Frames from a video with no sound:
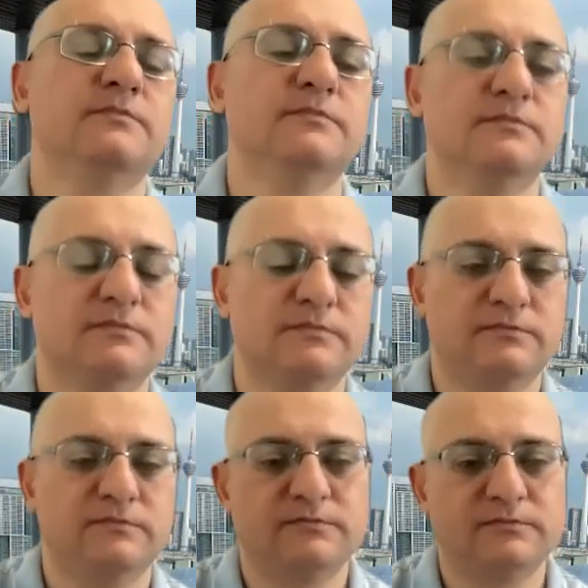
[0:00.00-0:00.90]

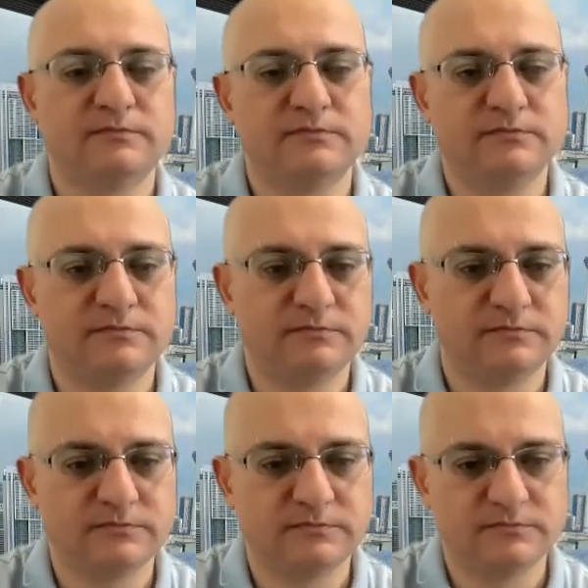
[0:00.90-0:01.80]

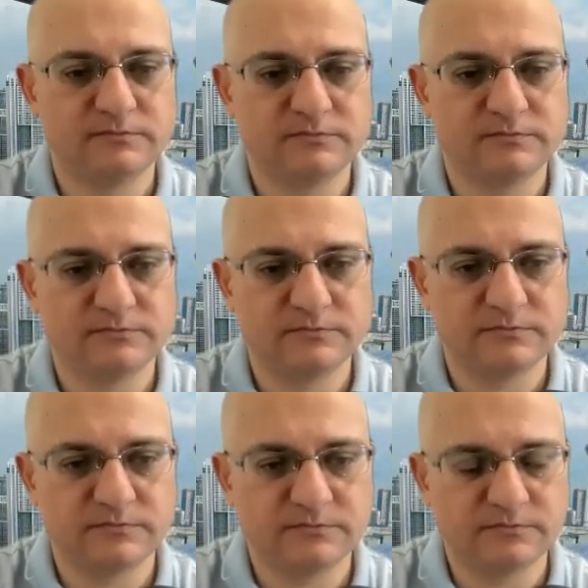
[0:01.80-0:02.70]

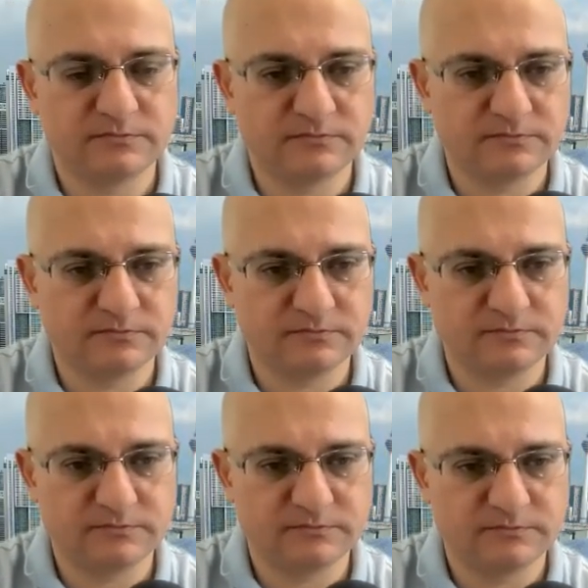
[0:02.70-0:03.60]

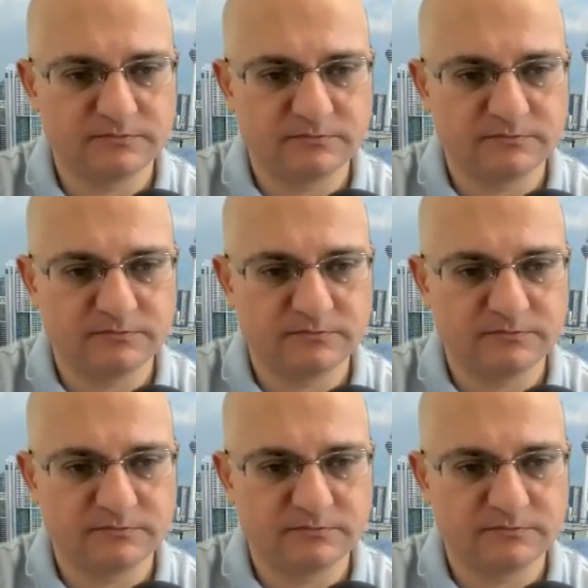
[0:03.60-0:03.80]
This person isn't speaking.